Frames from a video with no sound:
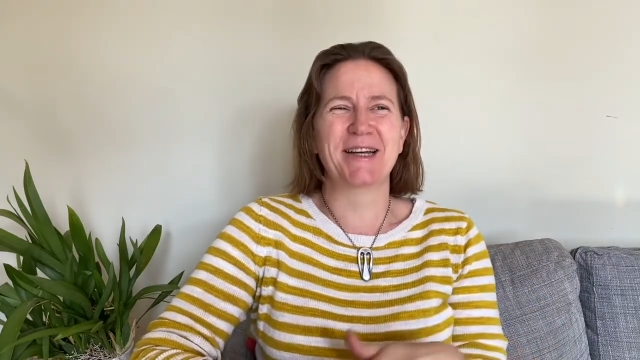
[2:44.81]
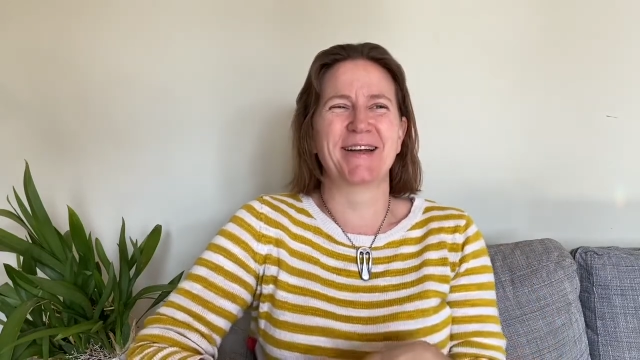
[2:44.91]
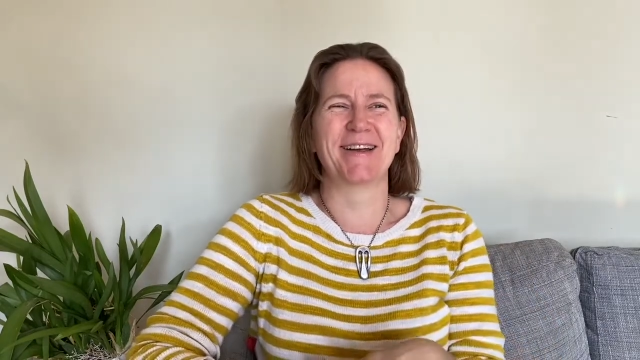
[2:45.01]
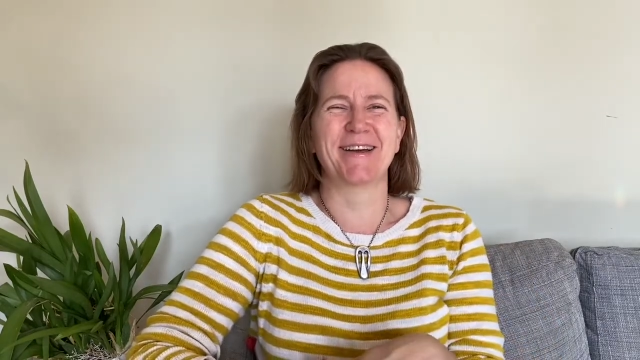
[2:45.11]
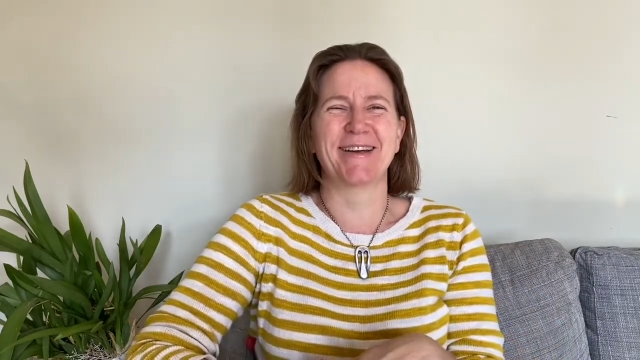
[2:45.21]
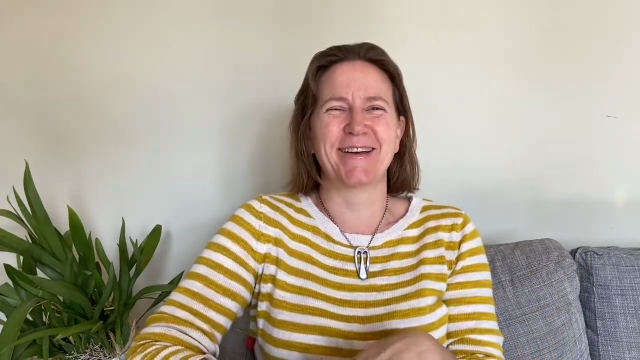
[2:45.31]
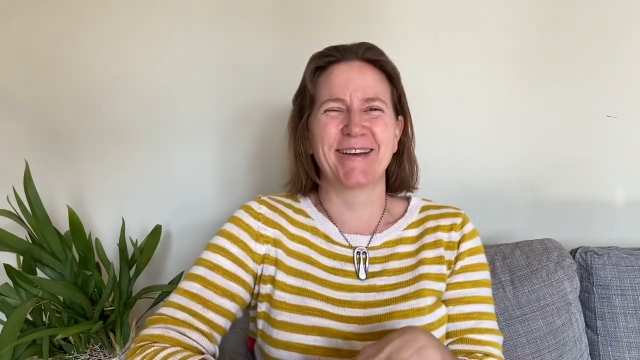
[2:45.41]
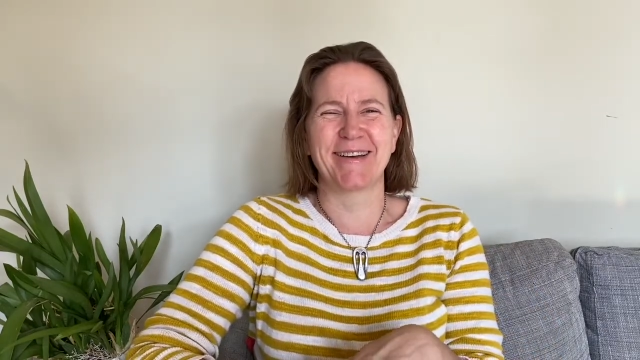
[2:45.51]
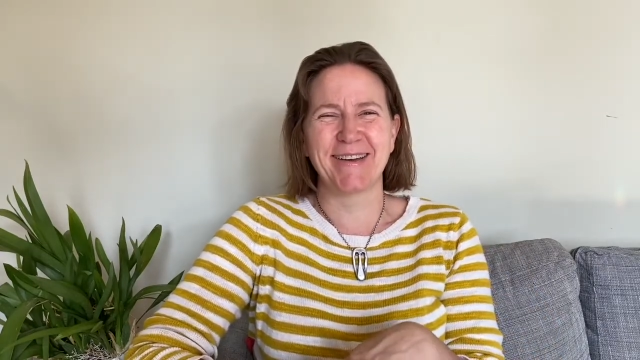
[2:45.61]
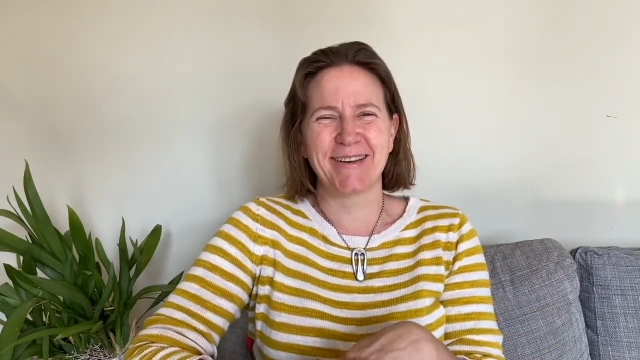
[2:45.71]

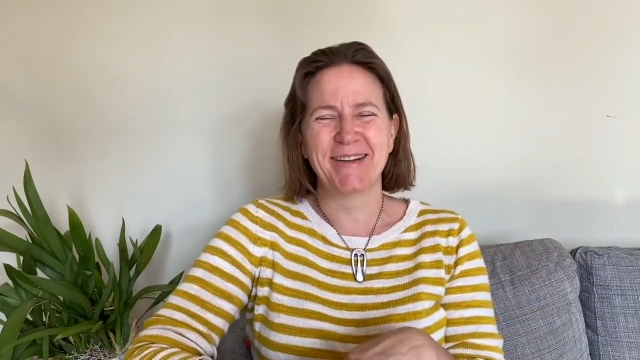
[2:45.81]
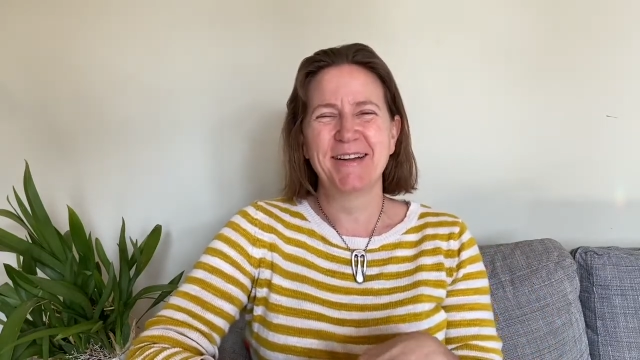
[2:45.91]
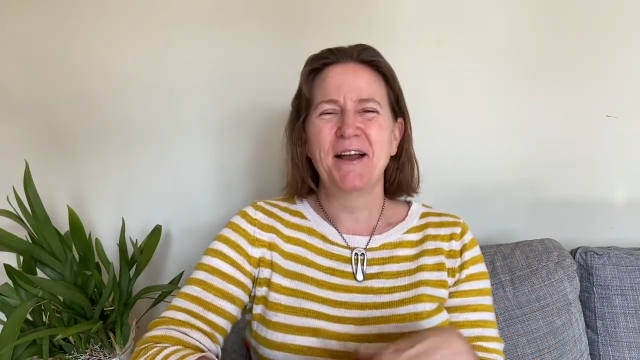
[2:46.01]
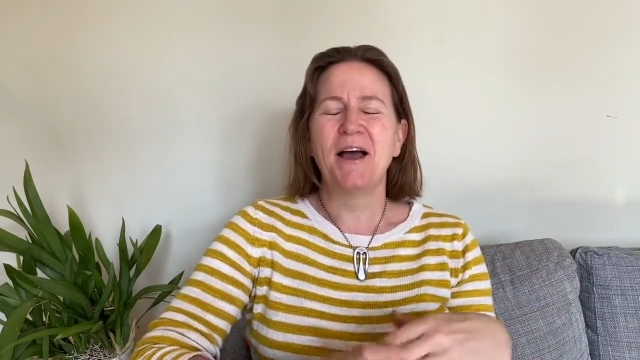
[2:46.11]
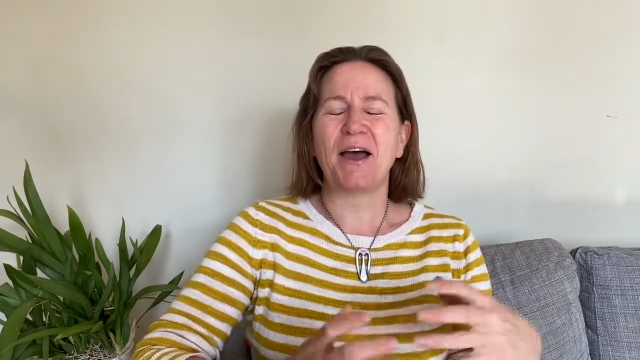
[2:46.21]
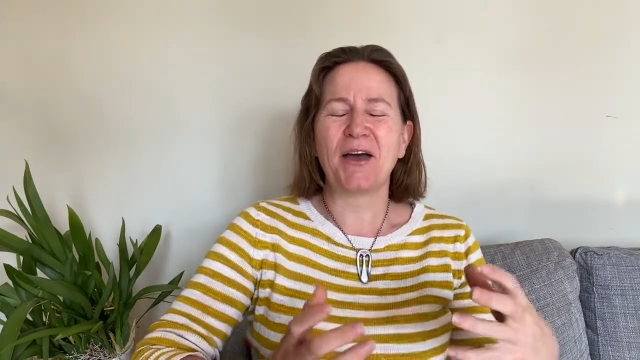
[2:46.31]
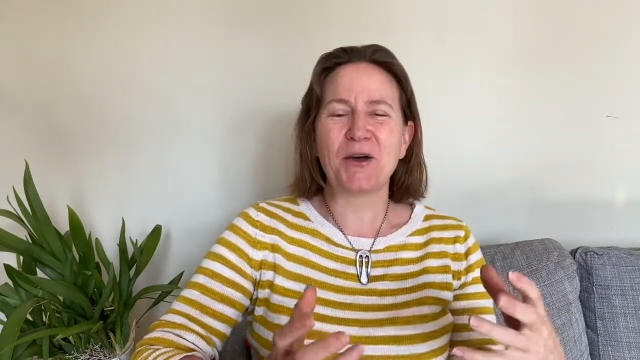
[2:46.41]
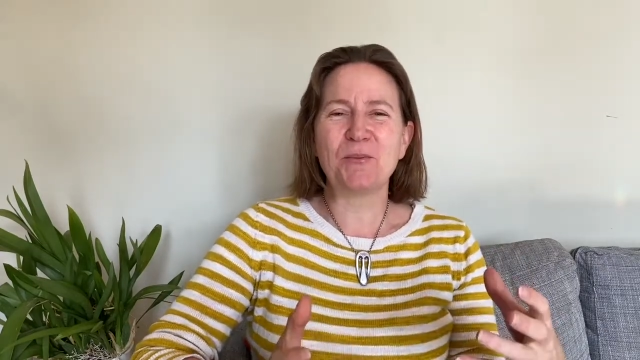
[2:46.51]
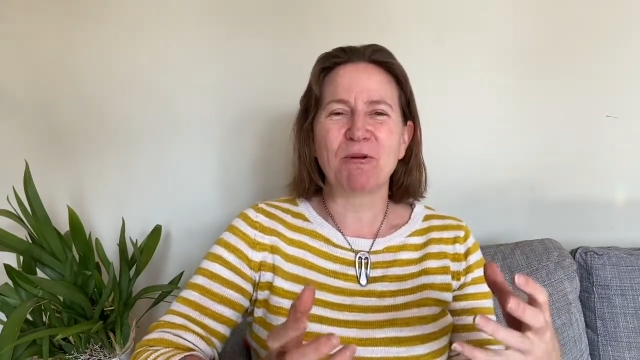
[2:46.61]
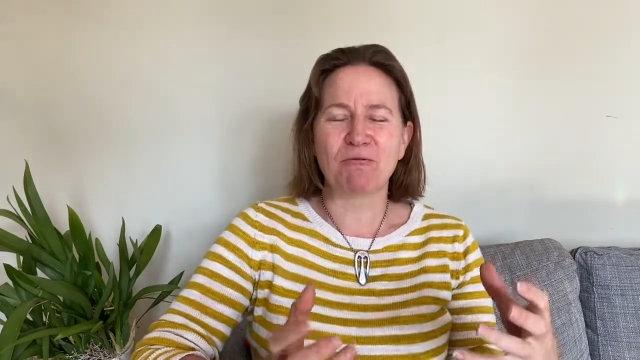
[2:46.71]
I
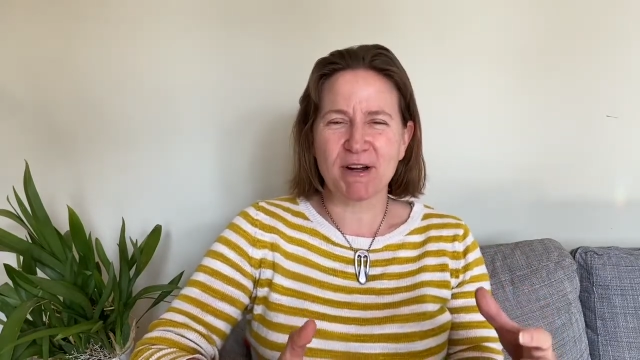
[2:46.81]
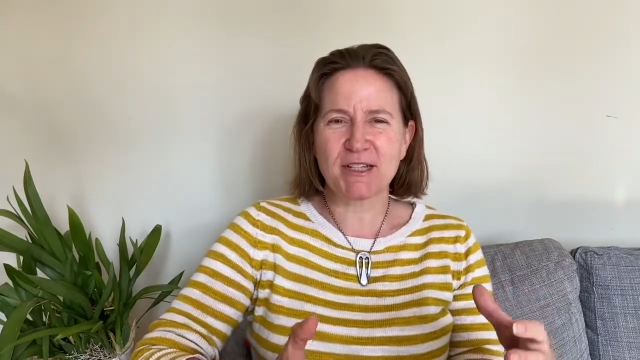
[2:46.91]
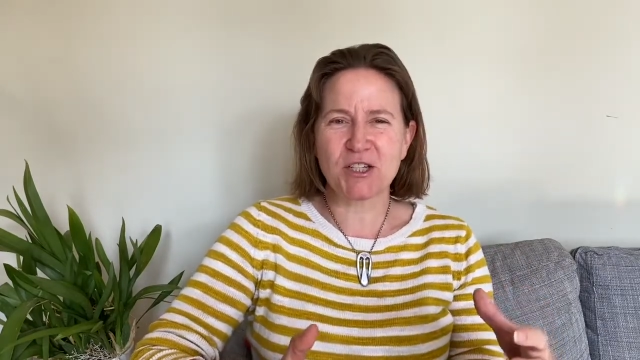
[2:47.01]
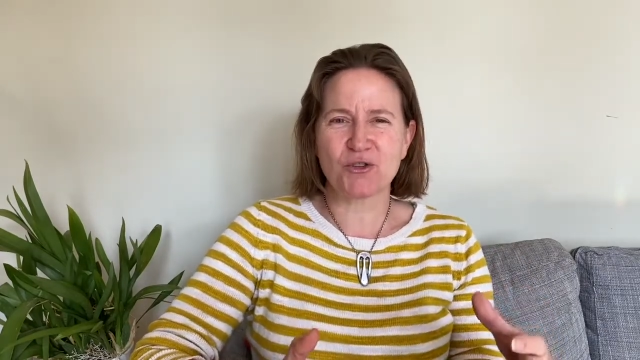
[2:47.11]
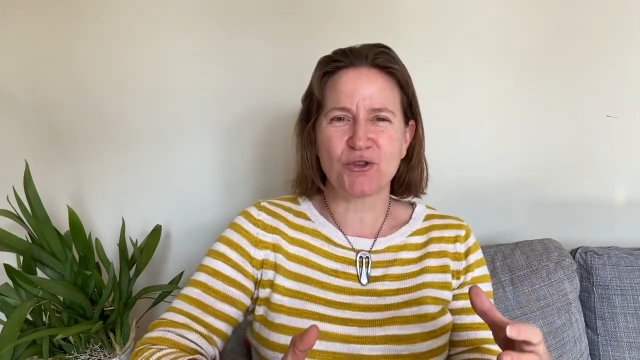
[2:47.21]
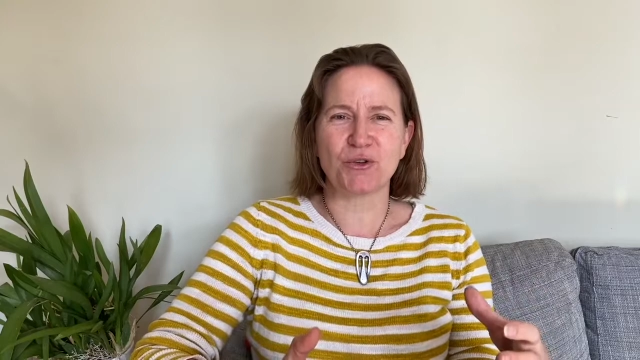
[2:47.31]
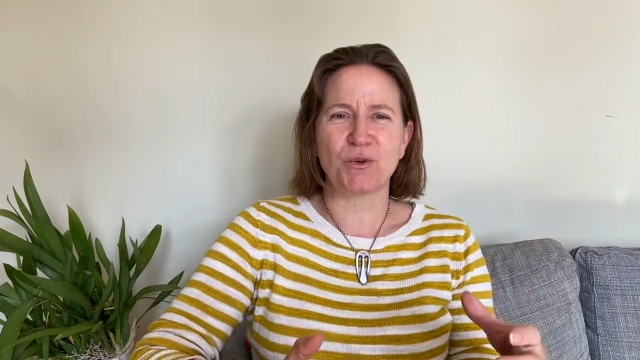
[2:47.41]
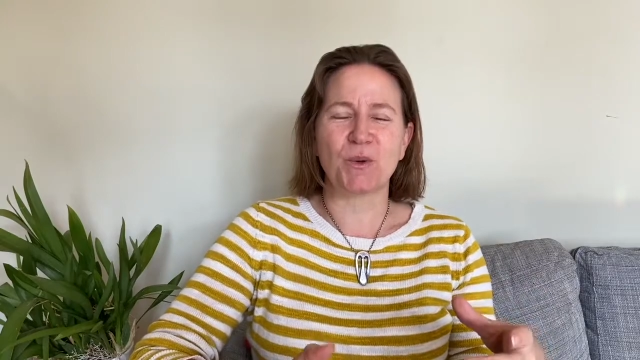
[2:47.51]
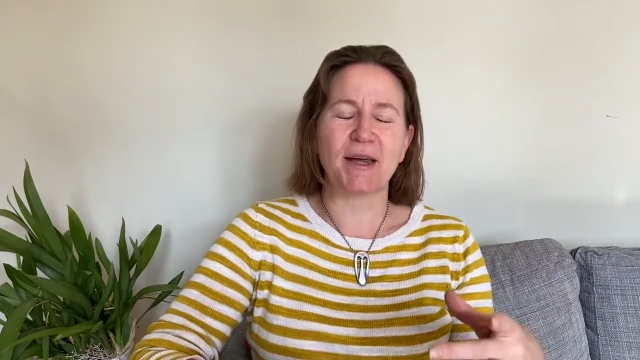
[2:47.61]
hope it rings true.